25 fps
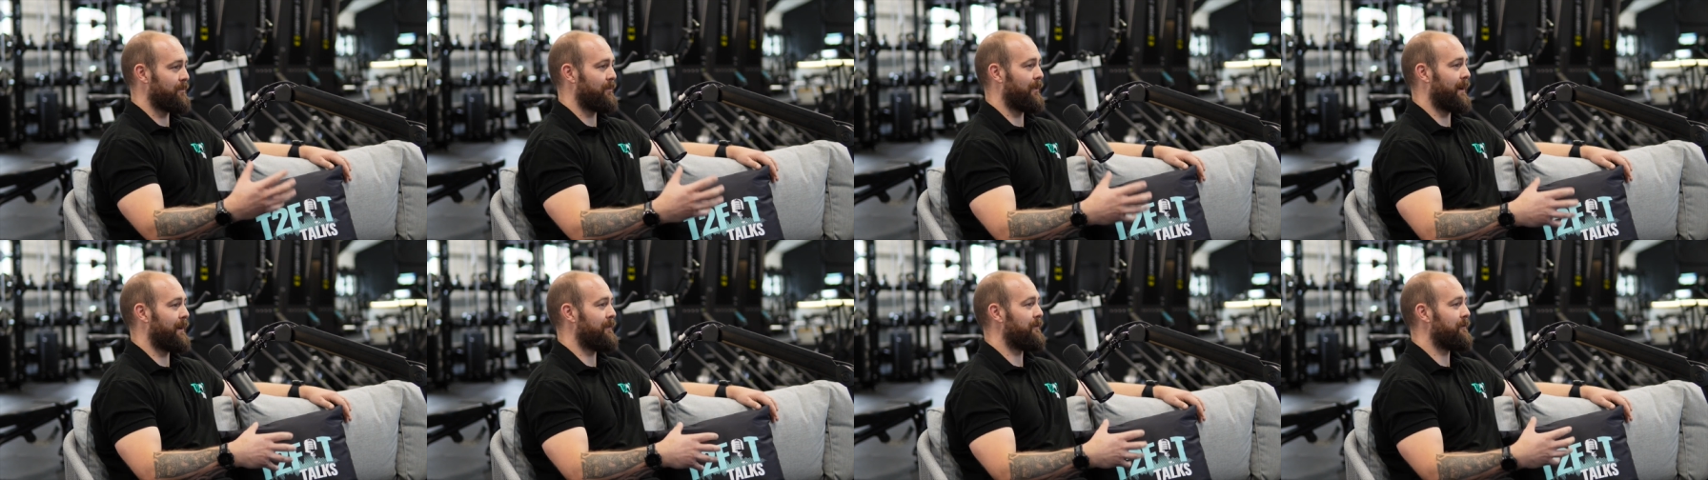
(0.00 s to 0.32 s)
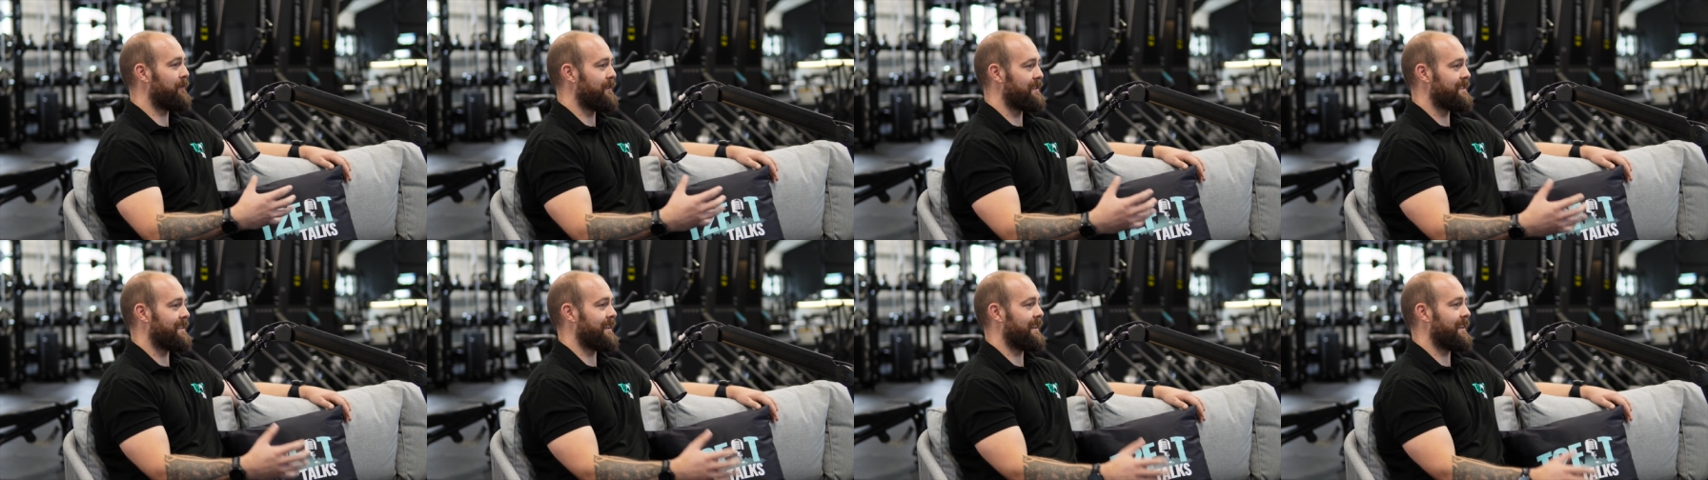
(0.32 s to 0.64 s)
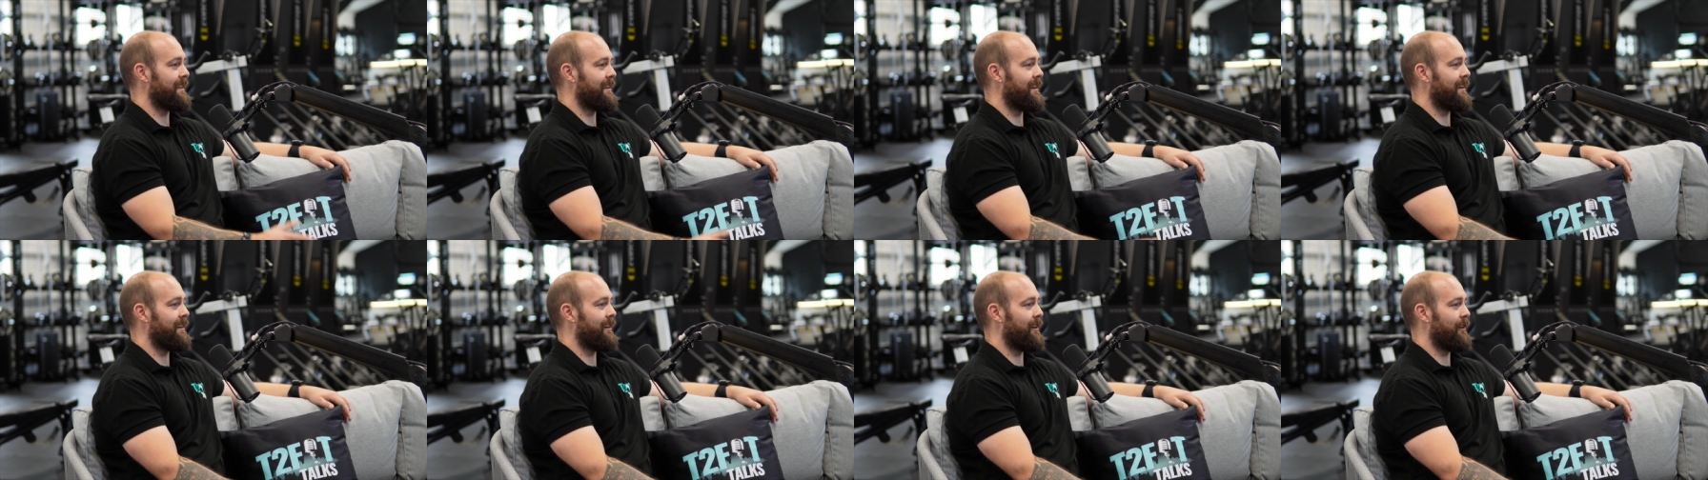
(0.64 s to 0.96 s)
my
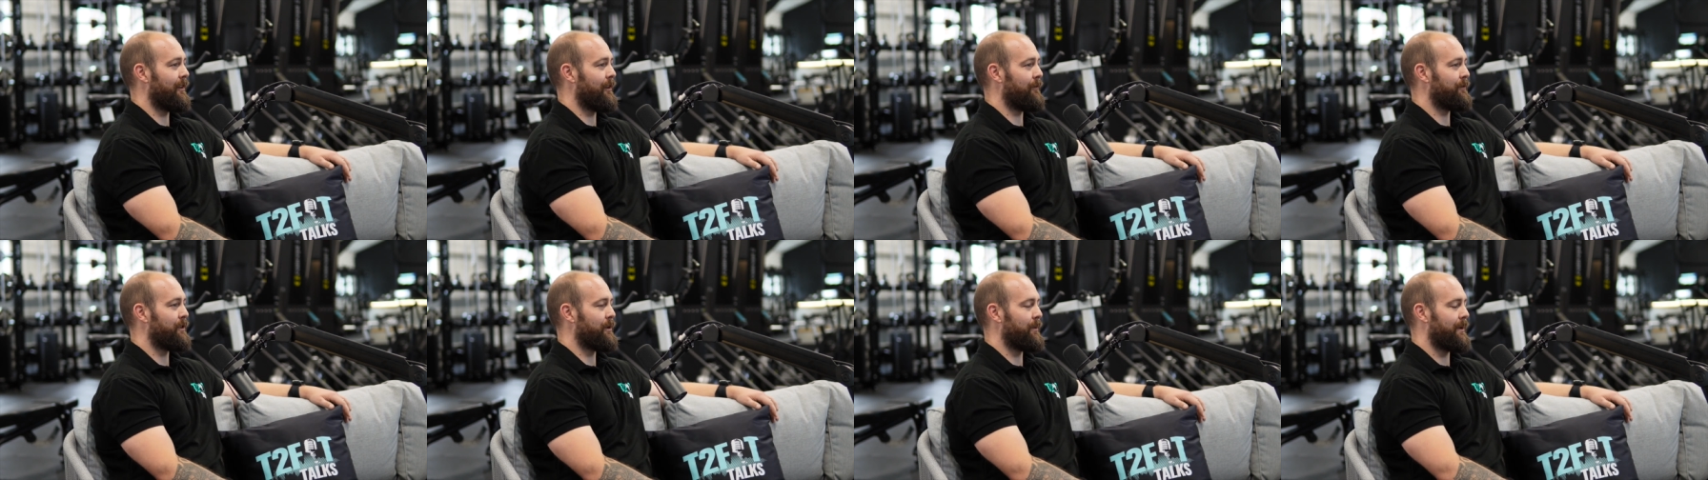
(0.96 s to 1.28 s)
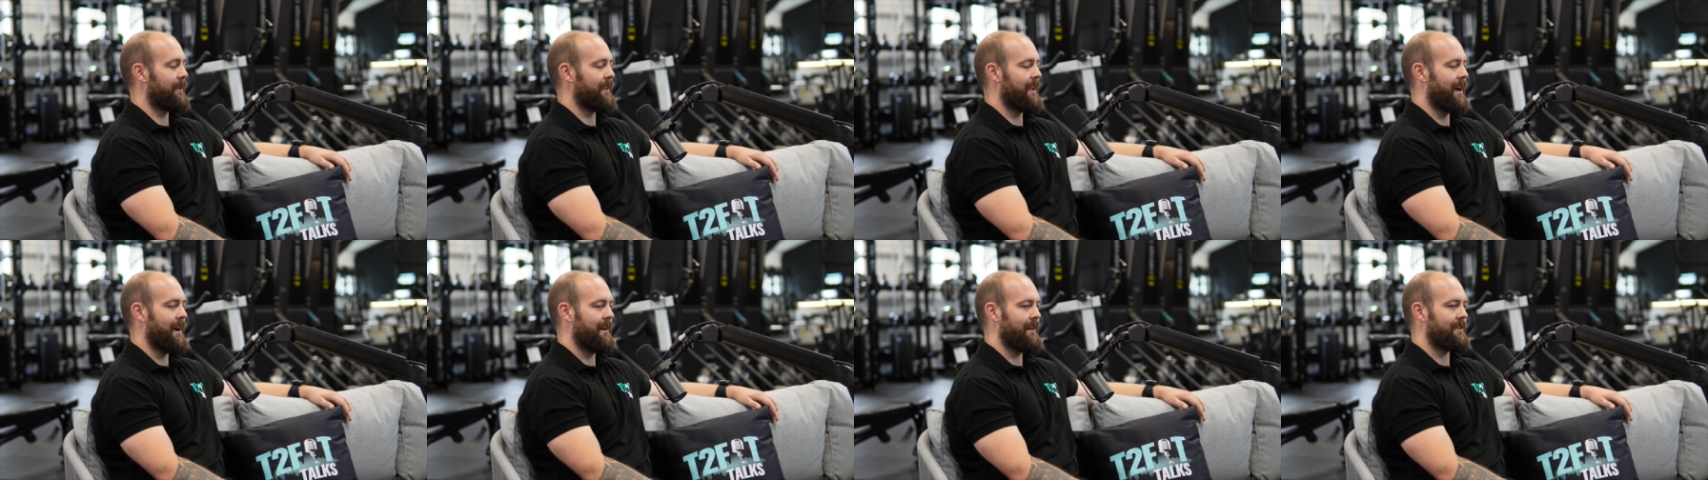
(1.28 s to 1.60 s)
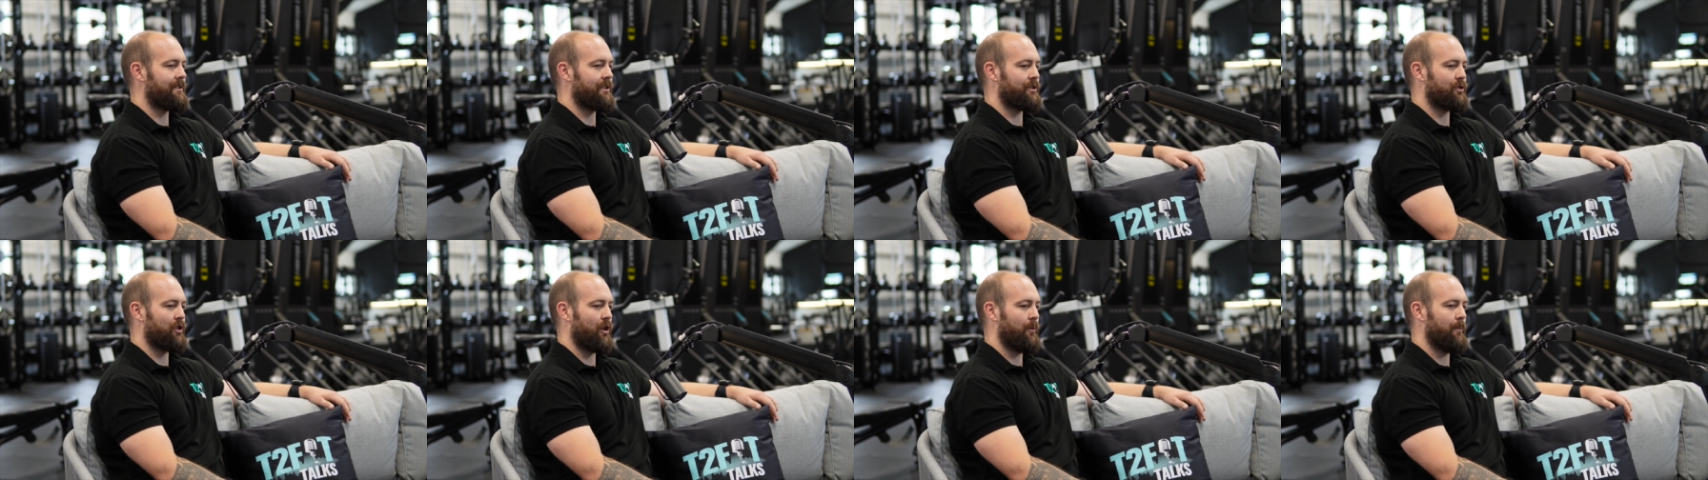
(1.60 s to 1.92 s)
infancy of doing that as
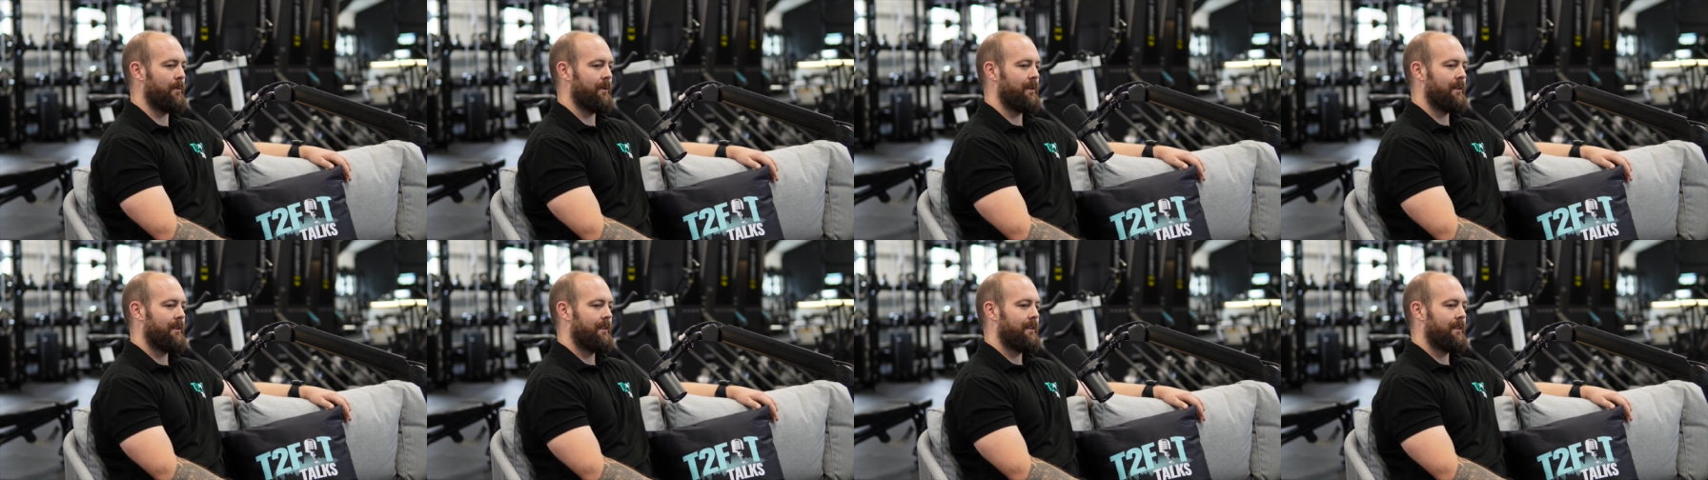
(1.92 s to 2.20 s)
a job.